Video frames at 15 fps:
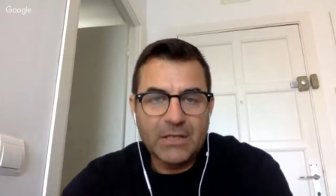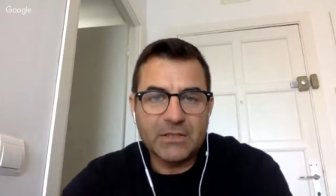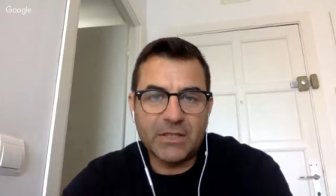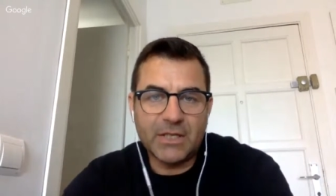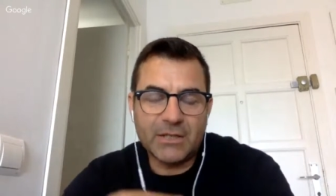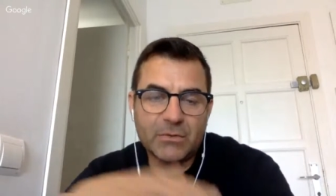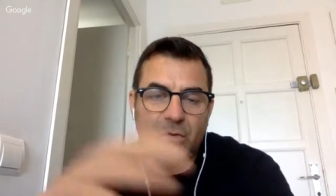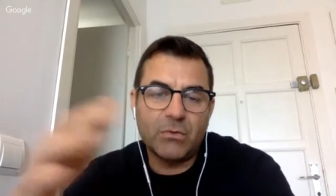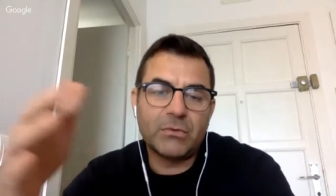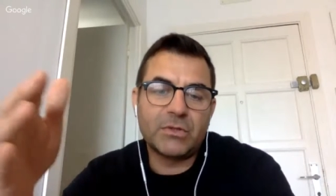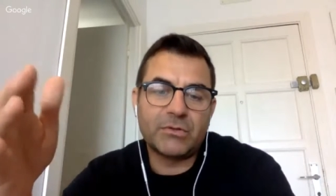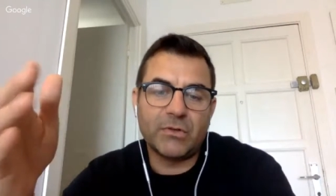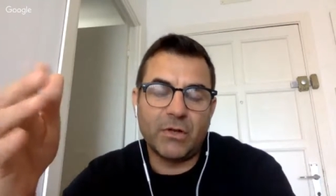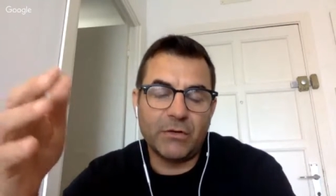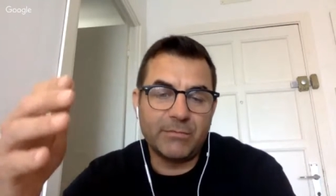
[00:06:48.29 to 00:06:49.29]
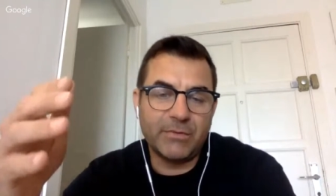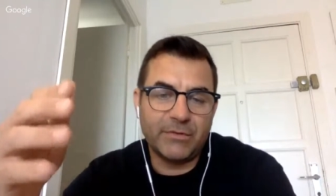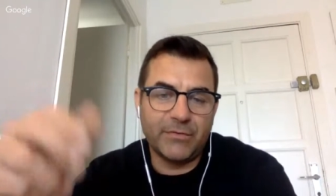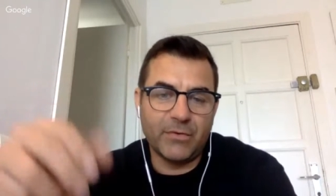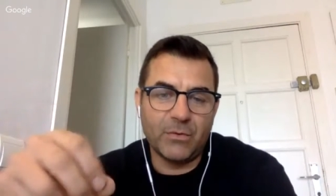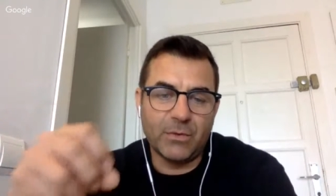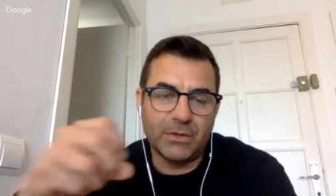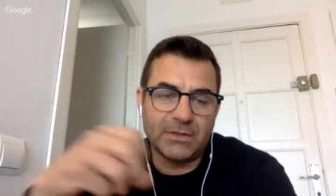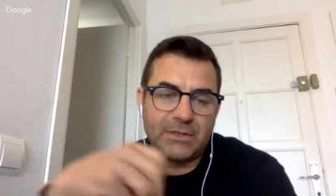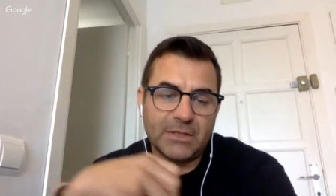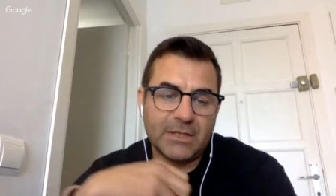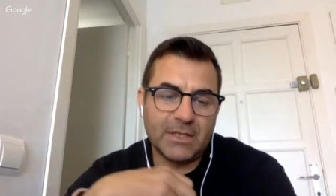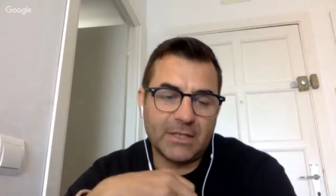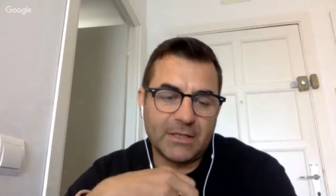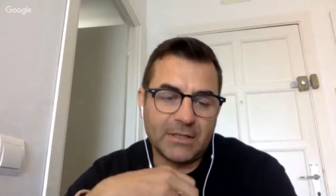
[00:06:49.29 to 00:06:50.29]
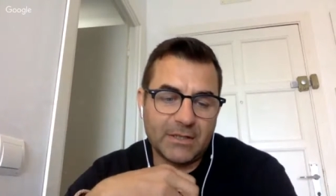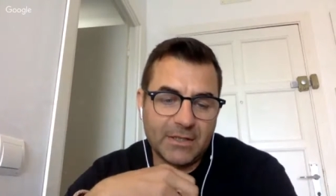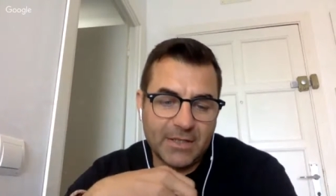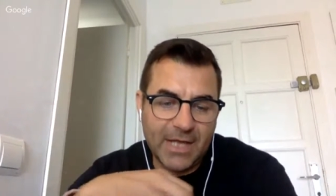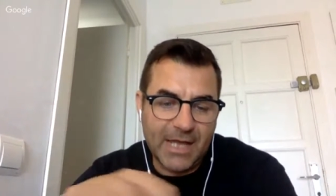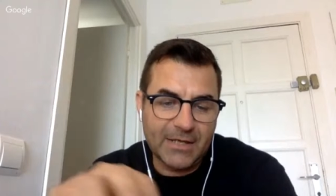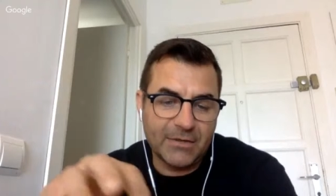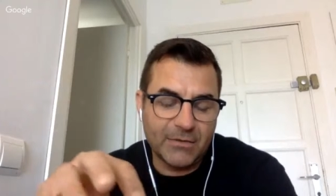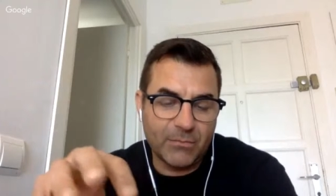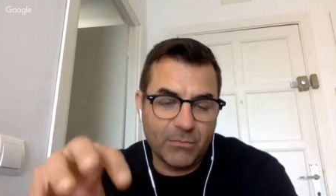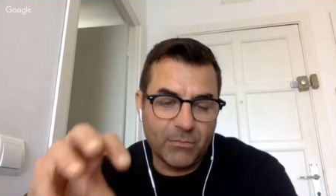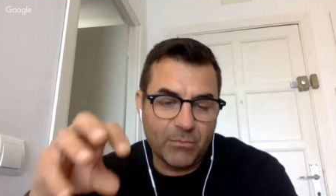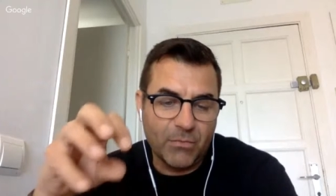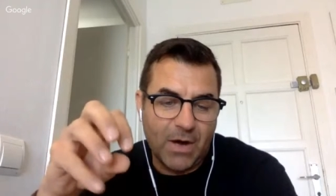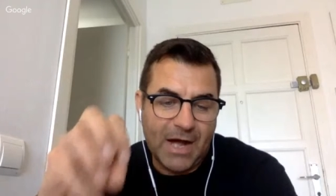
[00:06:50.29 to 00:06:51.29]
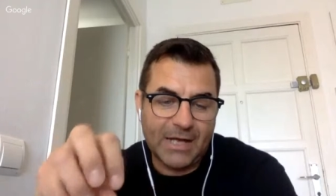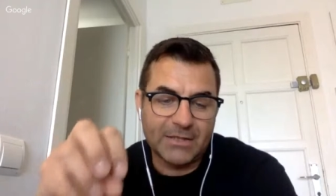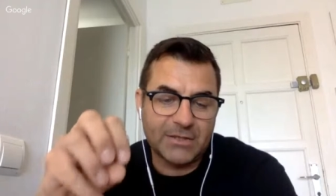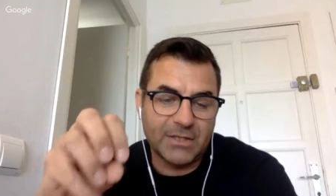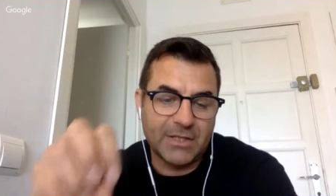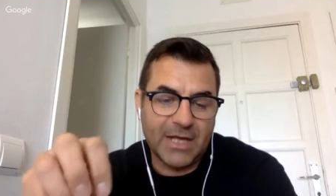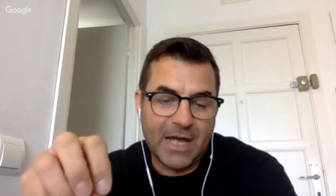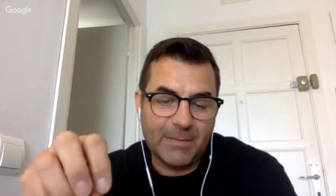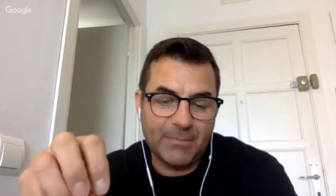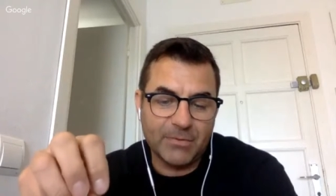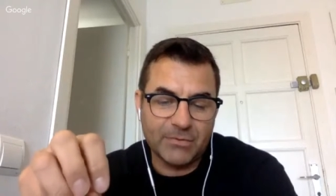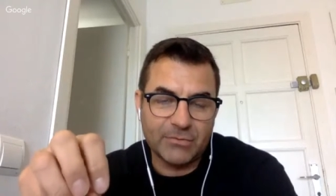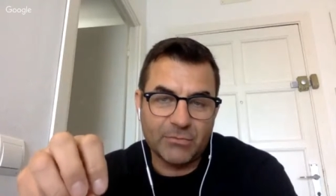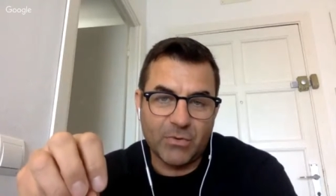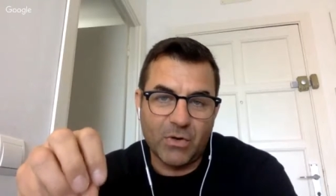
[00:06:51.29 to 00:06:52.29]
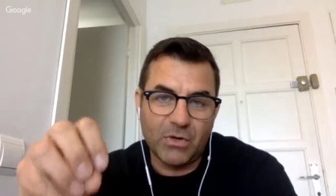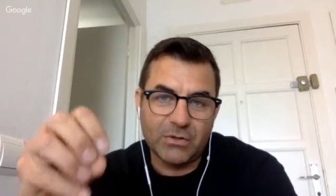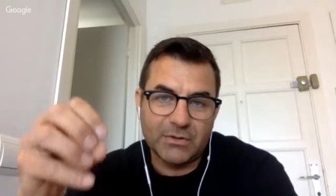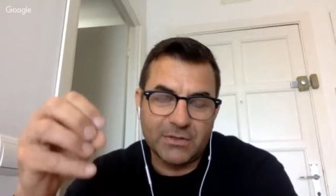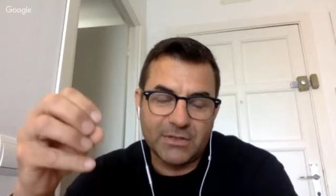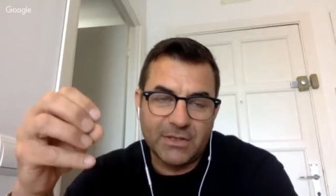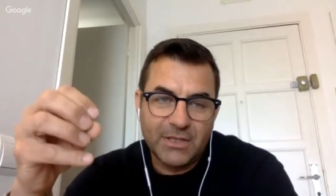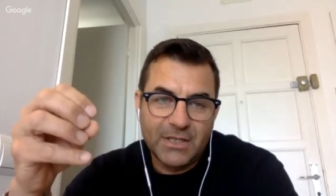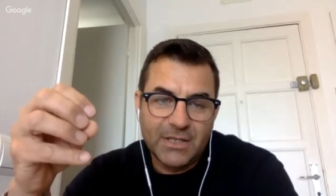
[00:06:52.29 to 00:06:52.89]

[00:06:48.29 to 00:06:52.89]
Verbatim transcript: So that's what always drove me forward. Then what actually happened was